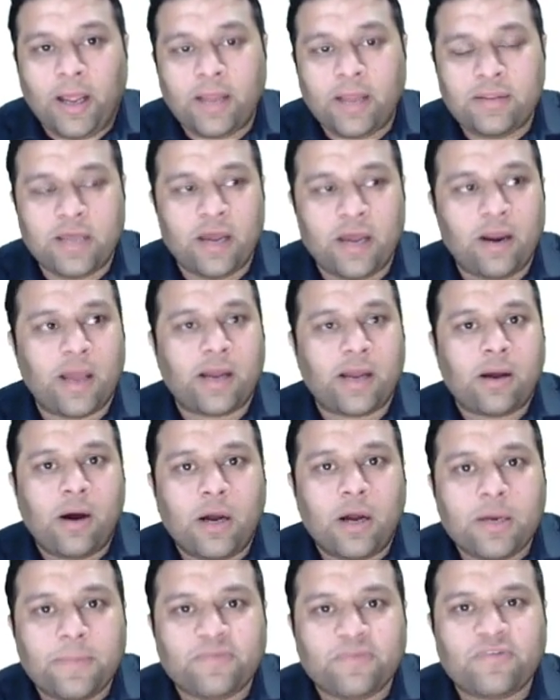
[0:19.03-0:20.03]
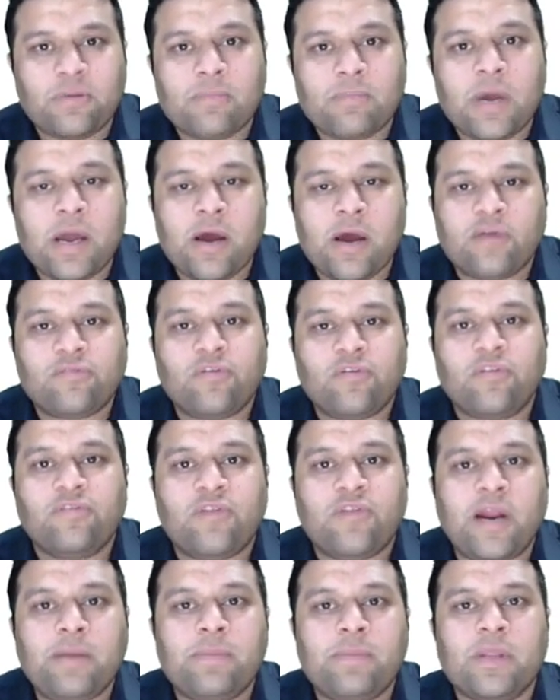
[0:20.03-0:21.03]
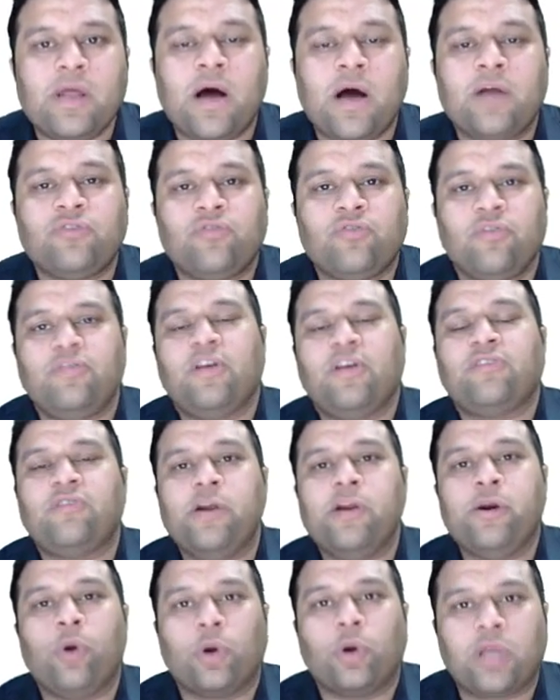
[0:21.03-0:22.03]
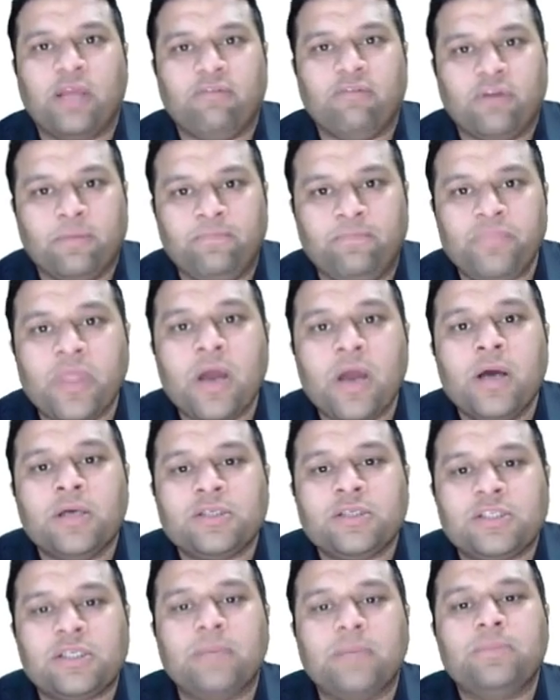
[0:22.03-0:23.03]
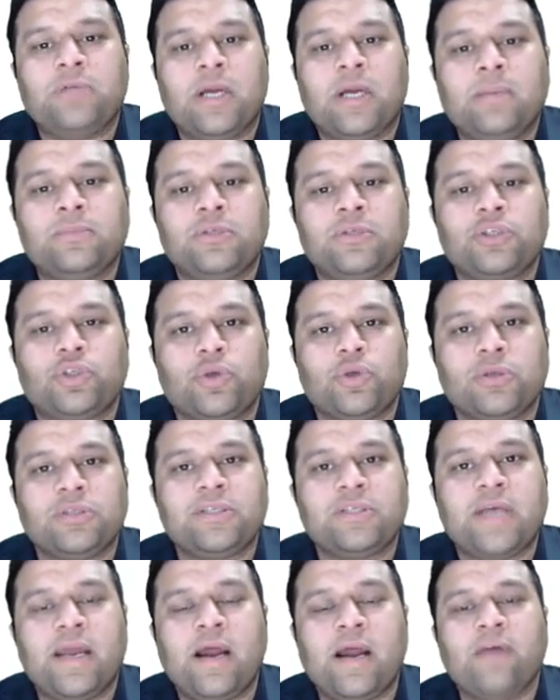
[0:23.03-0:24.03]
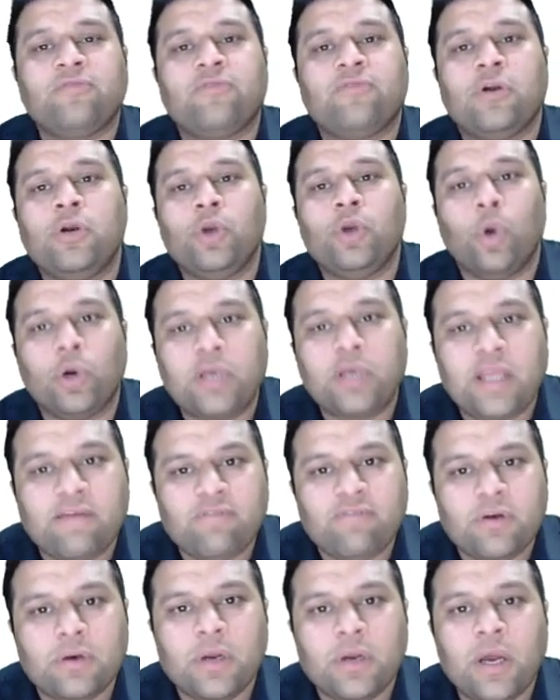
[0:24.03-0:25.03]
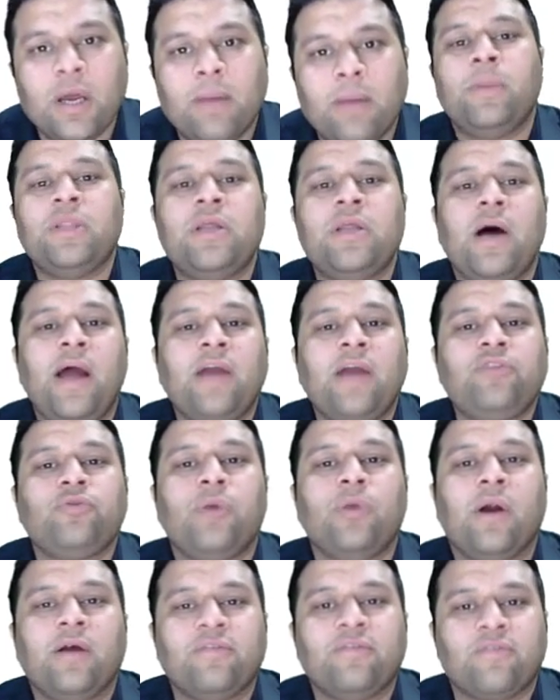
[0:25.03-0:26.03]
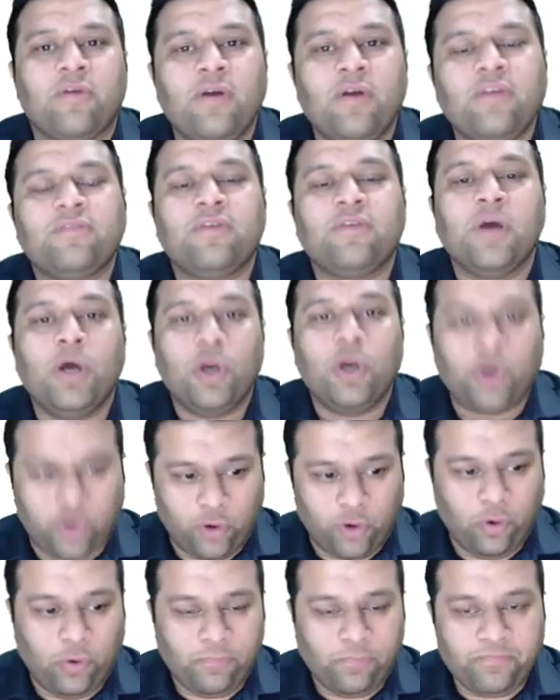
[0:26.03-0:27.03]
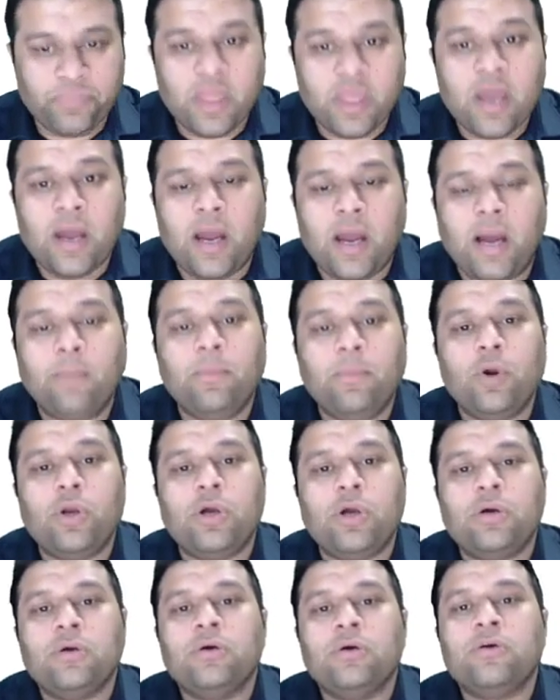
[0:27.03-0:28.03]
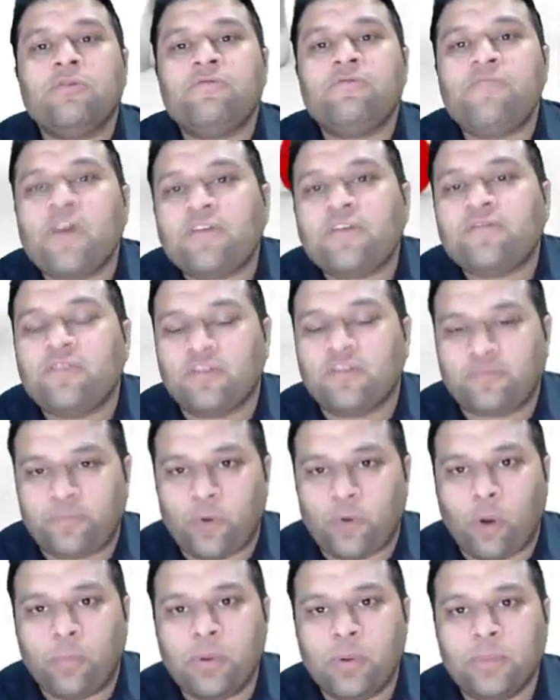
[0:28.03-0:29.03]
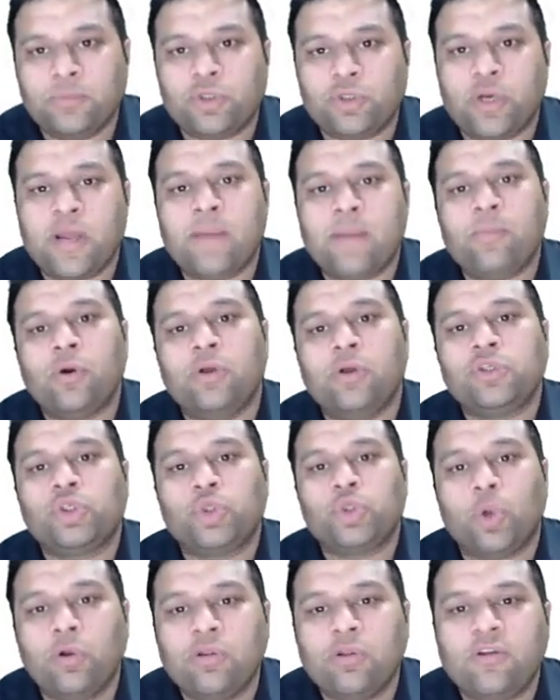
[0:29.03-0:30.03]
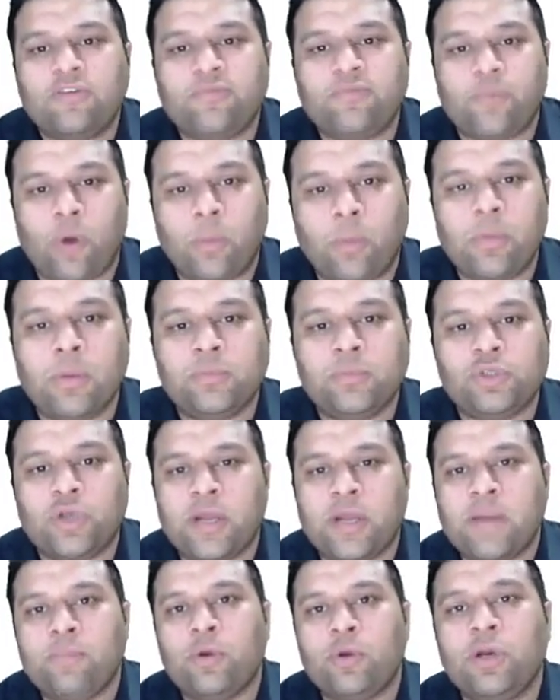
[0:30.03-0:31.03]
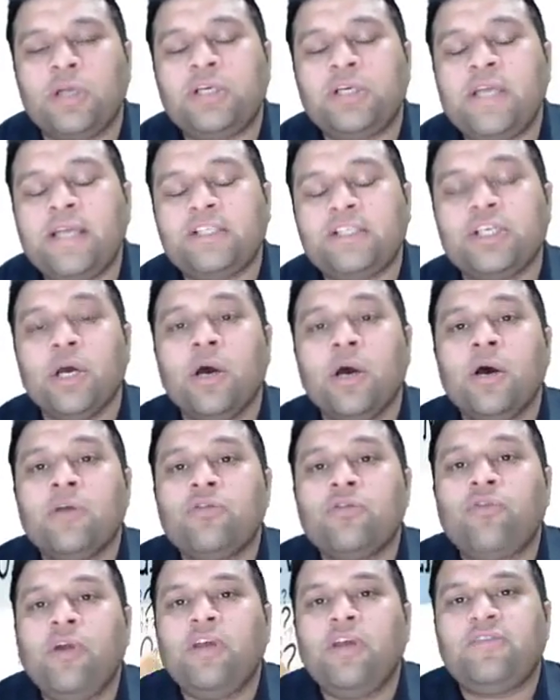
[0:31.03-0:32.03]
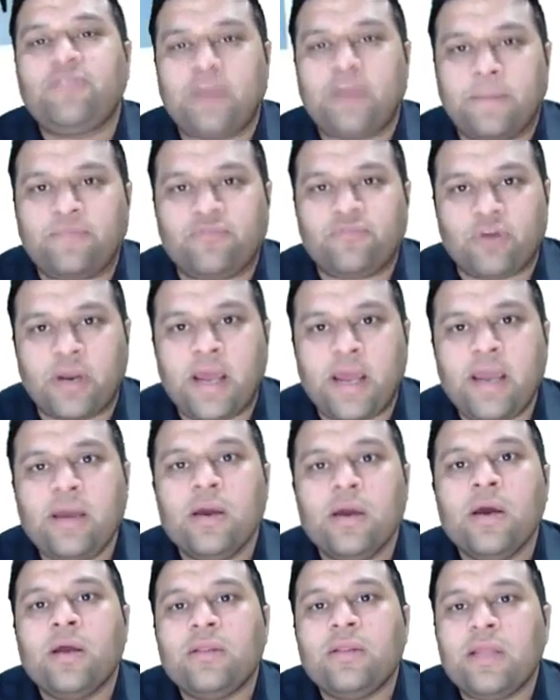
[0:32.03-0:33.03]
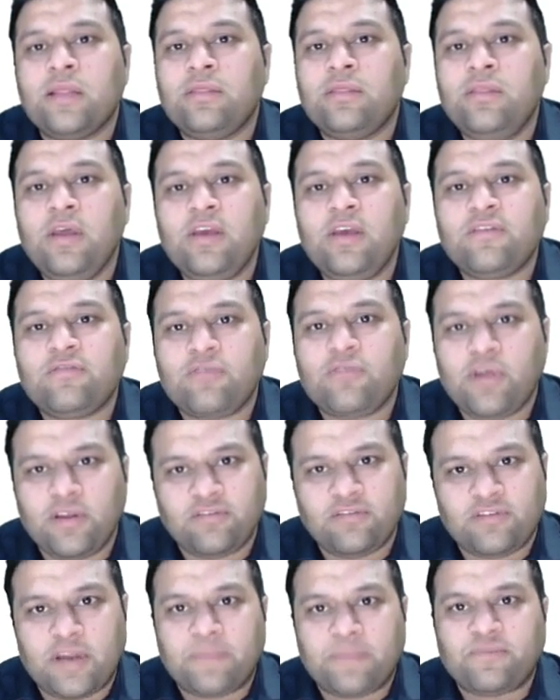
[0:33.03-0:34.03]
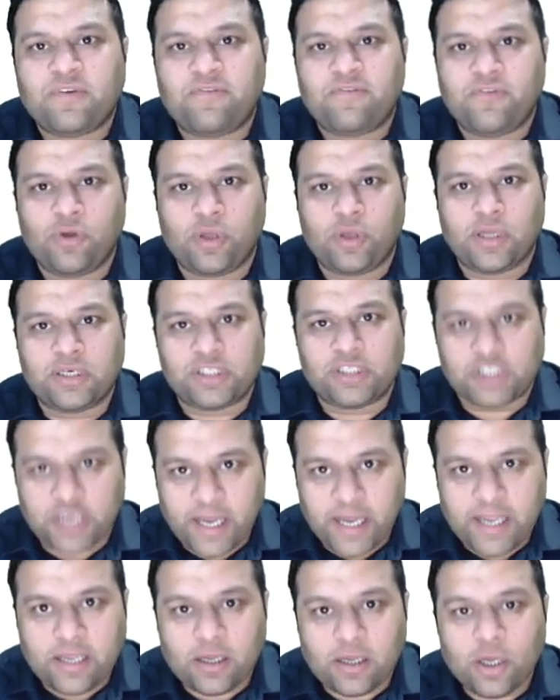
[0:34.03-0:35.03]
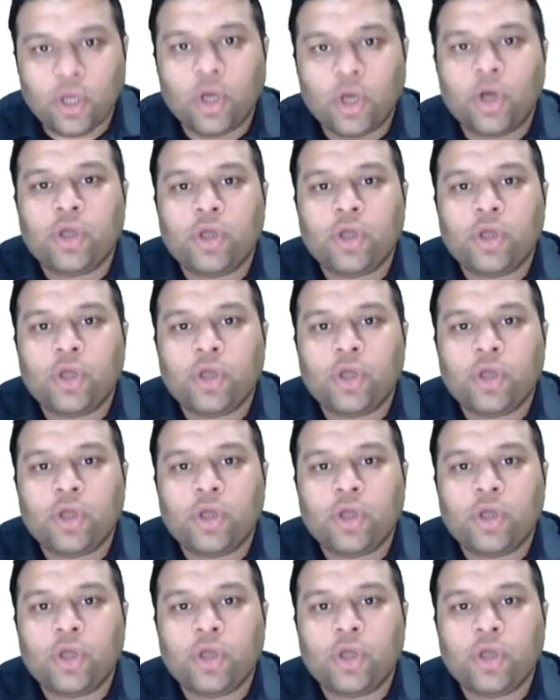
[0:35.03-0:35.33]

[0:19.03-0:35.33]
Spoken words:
and they're like 100% my answer is right, but the answer is actually not given. Sometimes the students get answer not given, but the actual answer is true. I'm gonna fix this problem today. I'm gonna solve this problem today. I'm gonna teach 3 steps today. That these 3 steps, if you can take,